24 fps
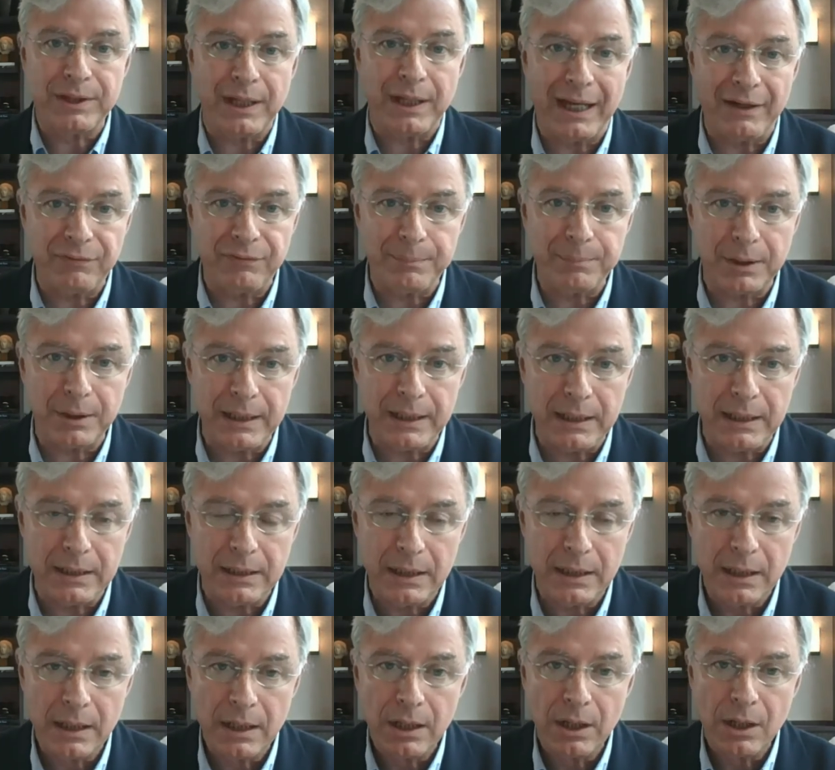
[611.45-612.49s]
Well, with
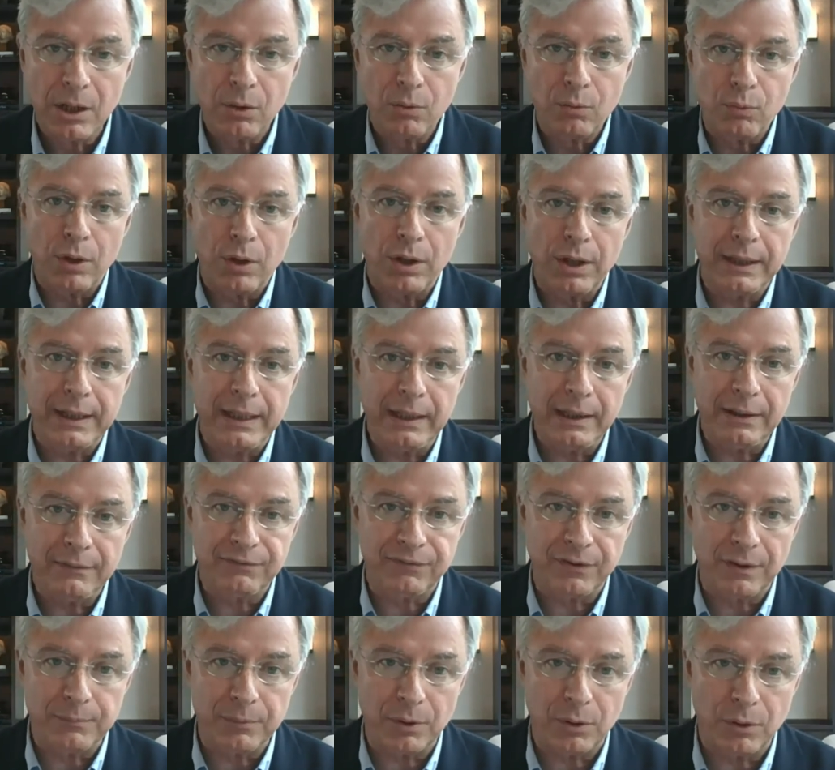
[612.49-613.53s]
everybody
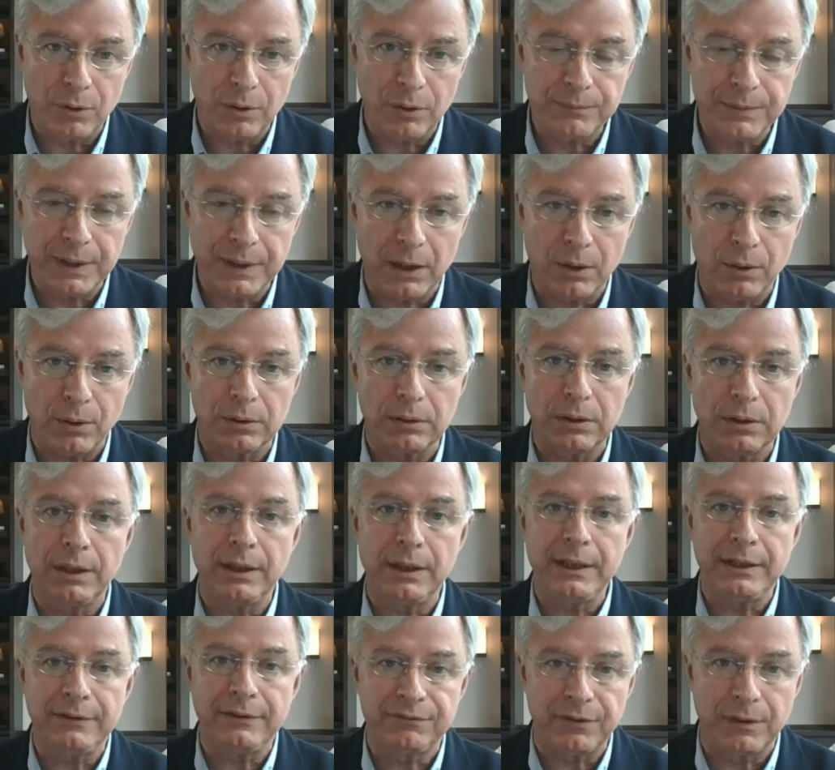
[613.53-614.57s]
working from home
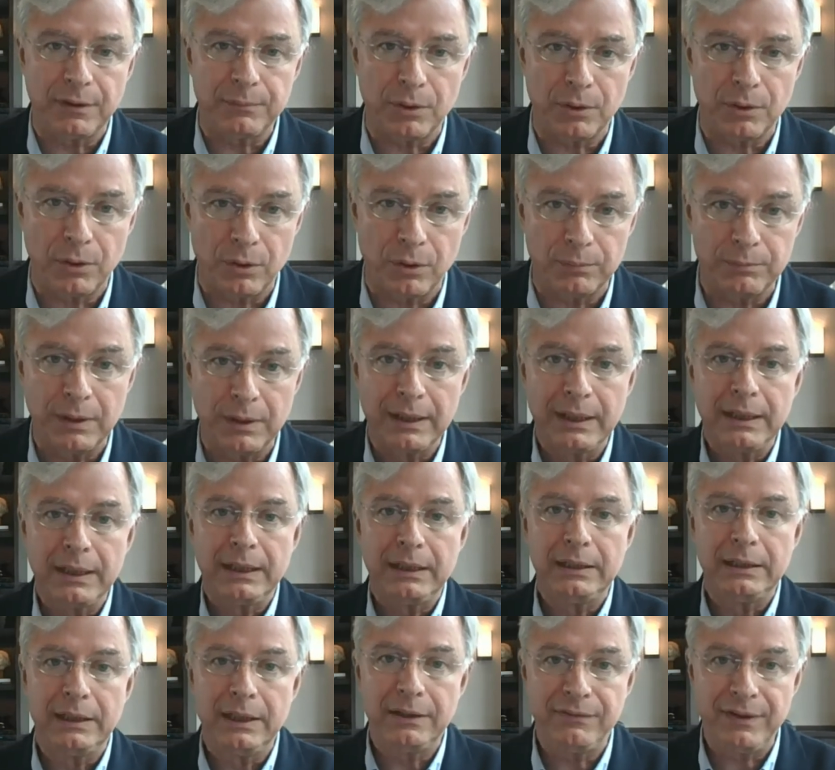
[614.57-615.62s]
now, or learning from
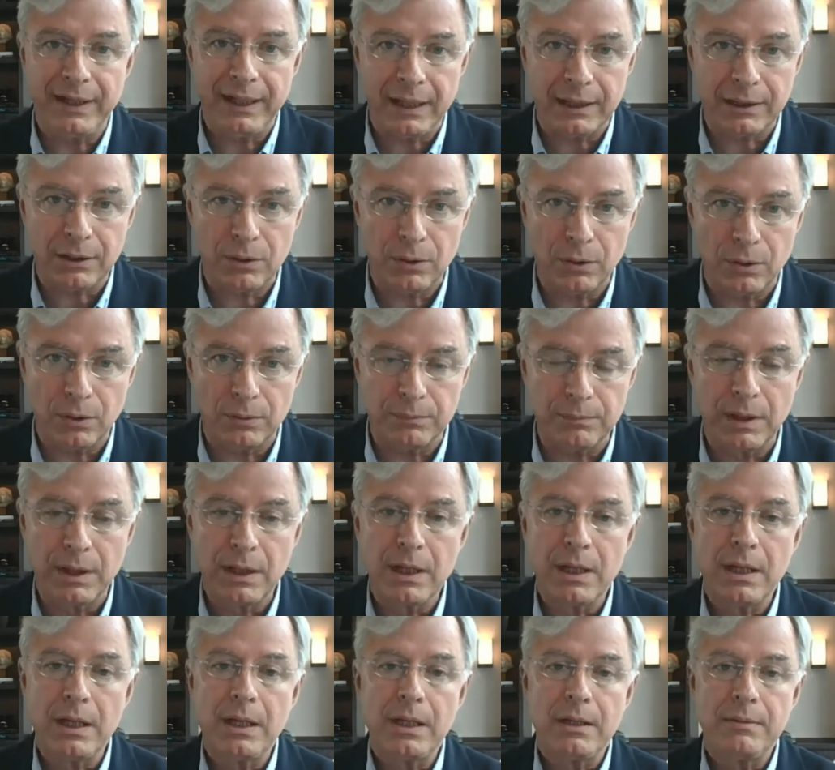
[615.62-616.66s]
home, living at
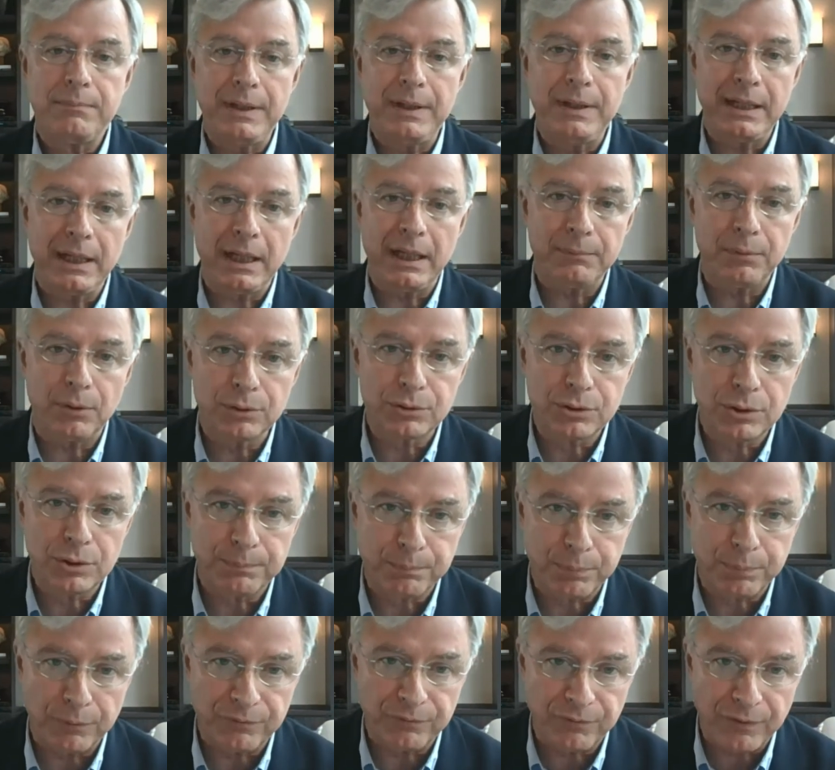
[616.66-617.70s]
home, being
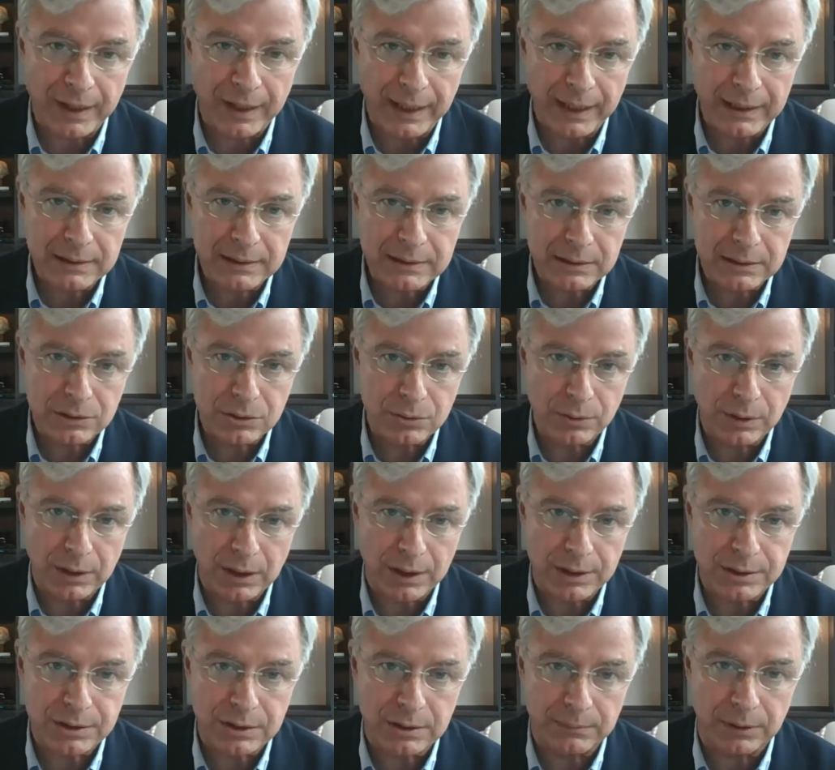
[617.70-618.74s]
able to provide
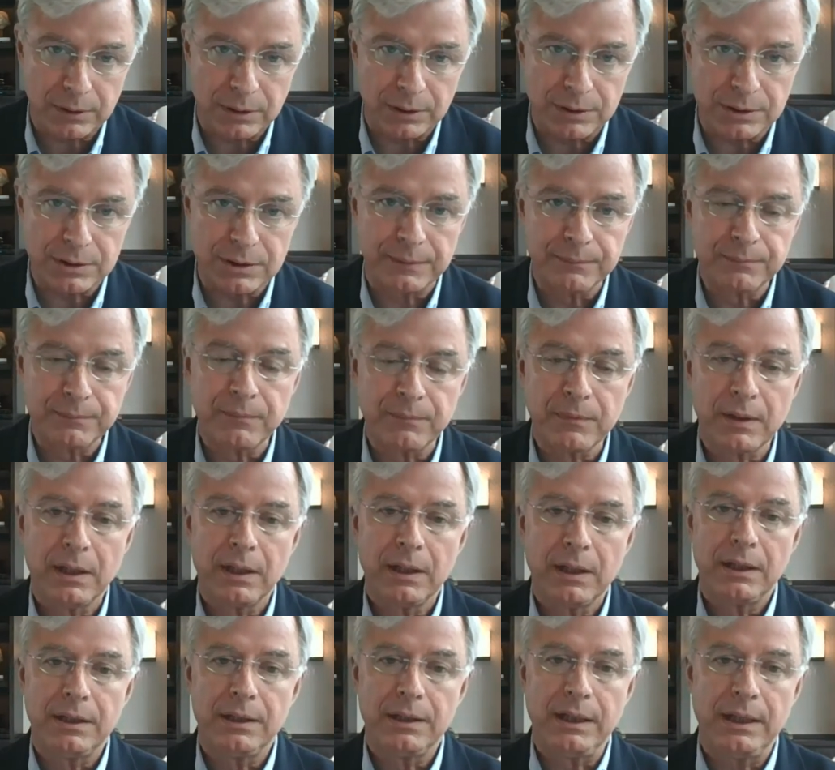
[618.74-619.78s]
to customers
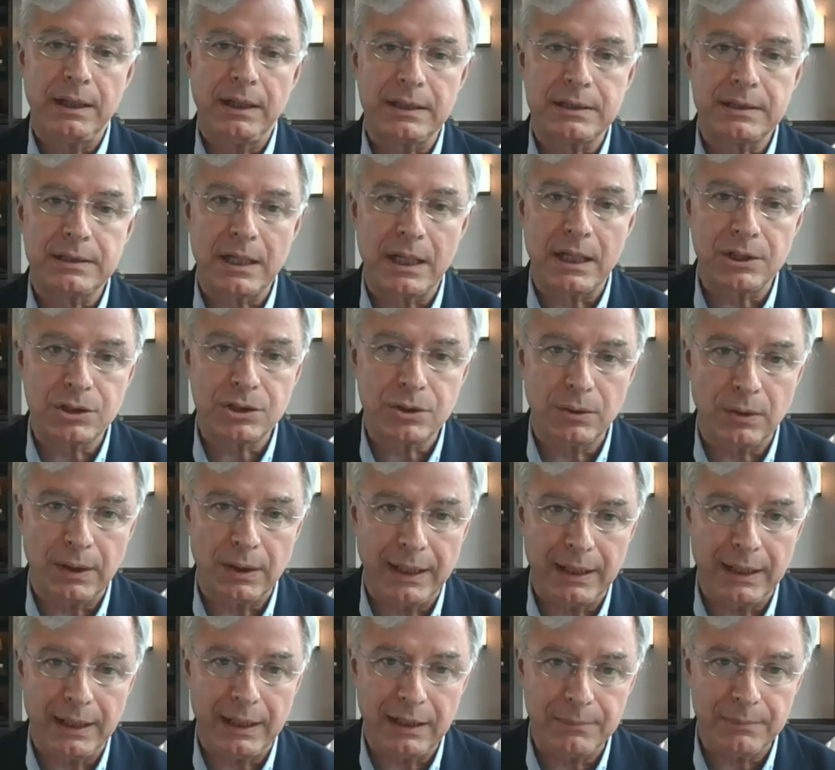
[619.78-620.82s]
the
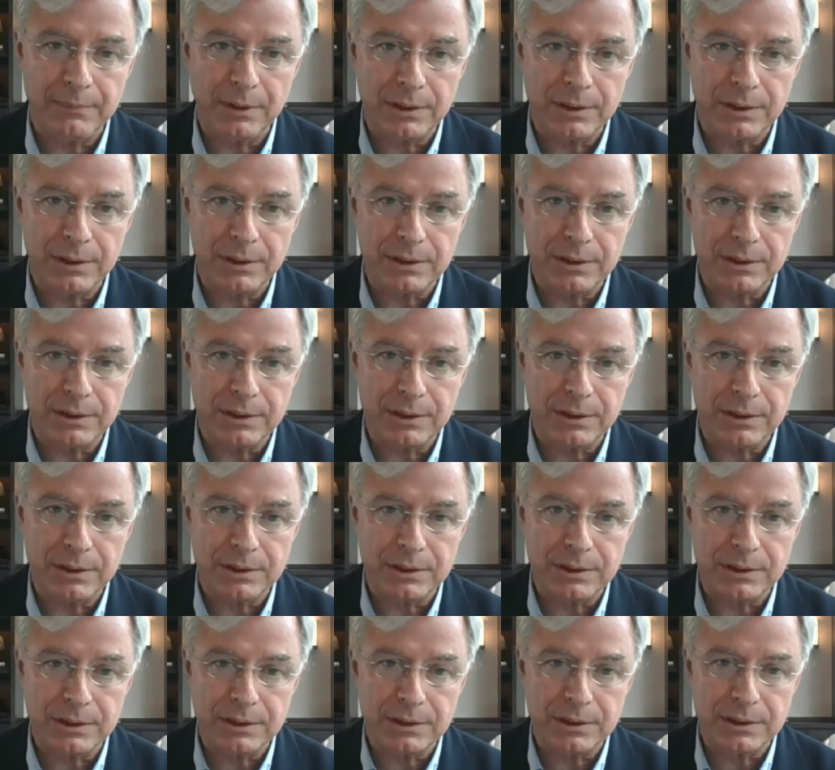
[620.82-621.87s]
essential elements
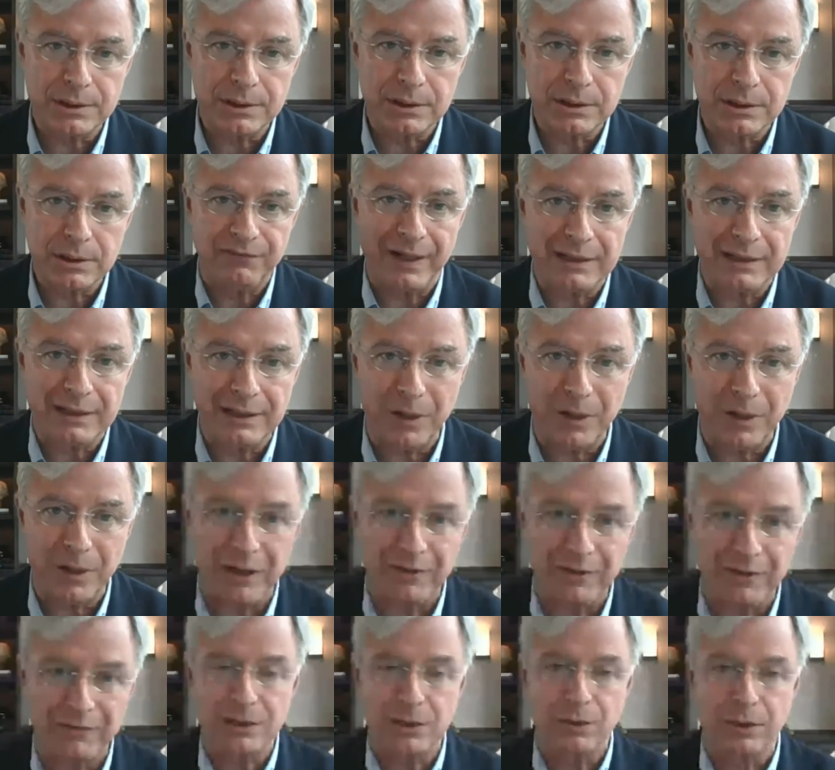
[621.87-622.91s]
of an effective home
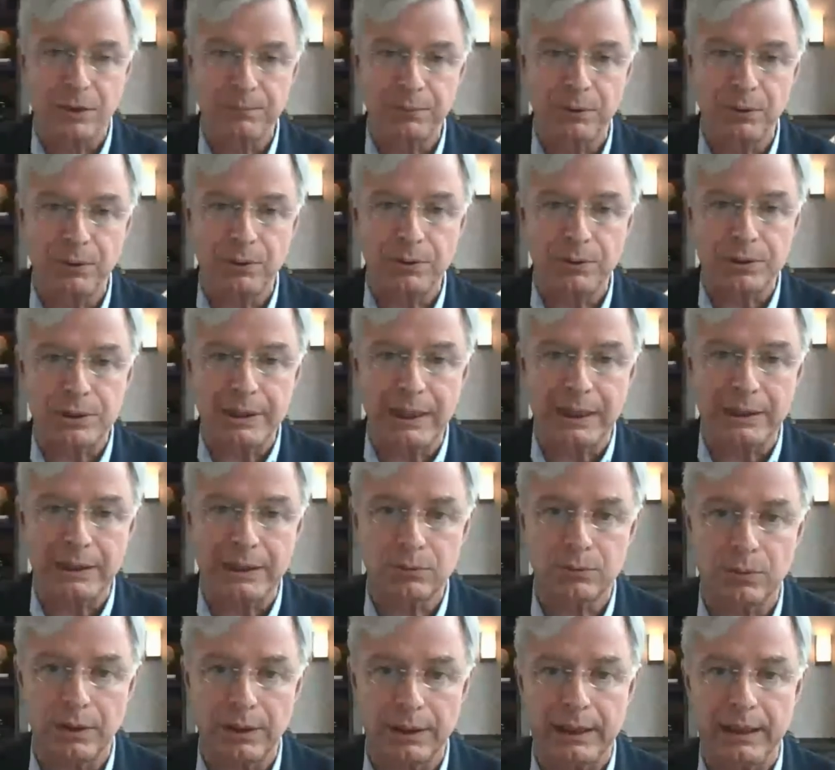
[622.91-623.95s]
office, so
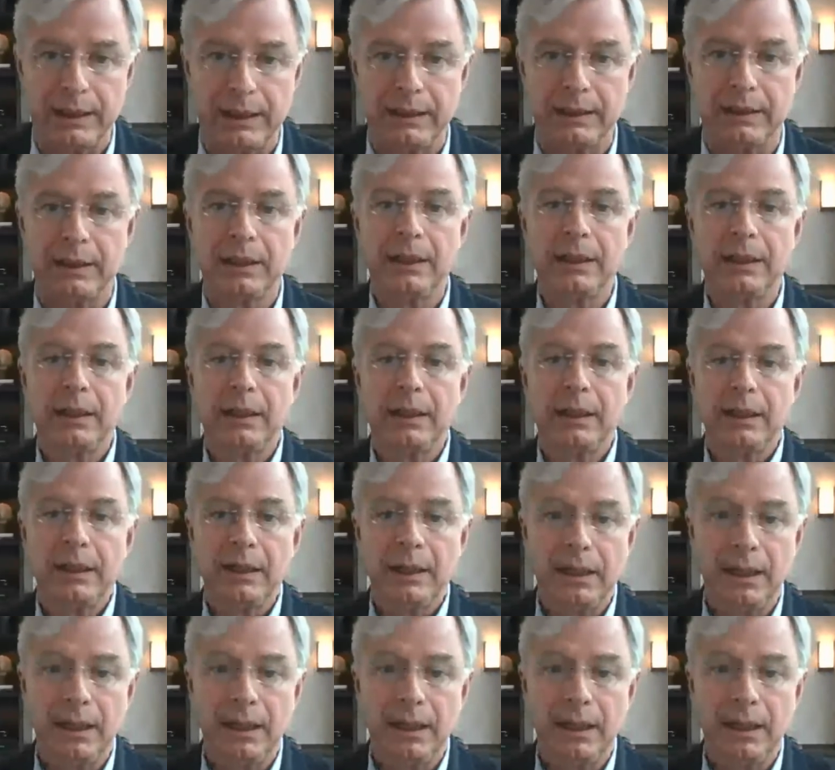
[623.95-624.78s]
computers, networking,